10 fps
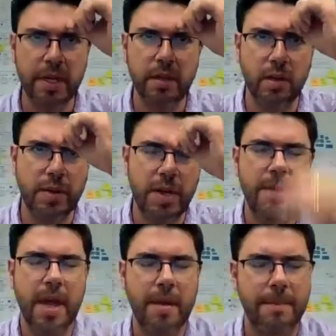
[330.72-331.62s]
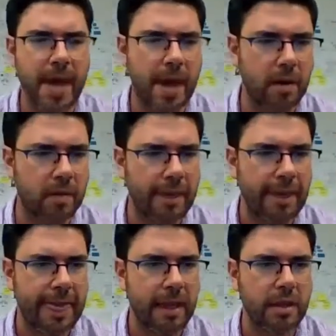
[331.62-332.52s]
a little bit about
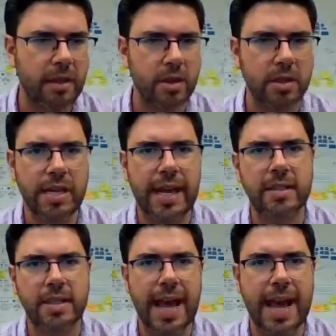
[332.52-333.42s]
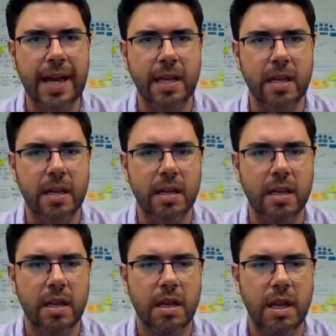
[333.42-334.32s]
your tech stack
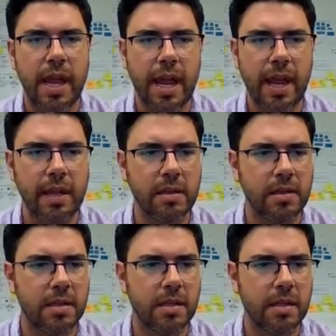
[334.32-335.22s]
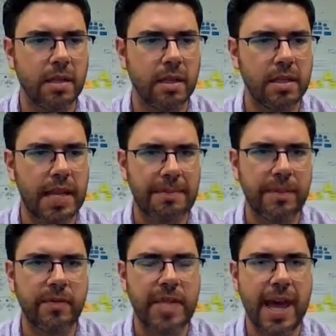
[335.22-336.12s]
and the type
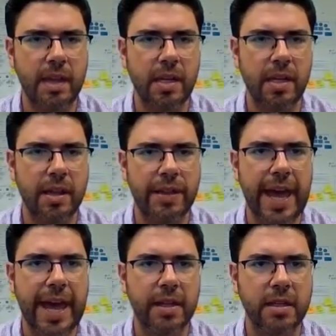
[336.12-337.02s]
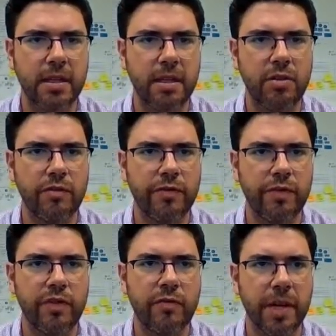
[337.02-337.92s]
of talent that you've
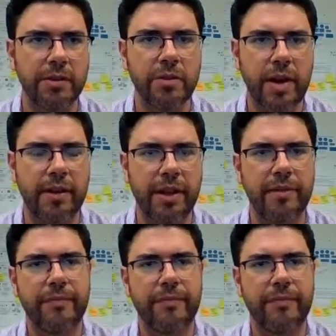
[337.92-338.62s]
built around it.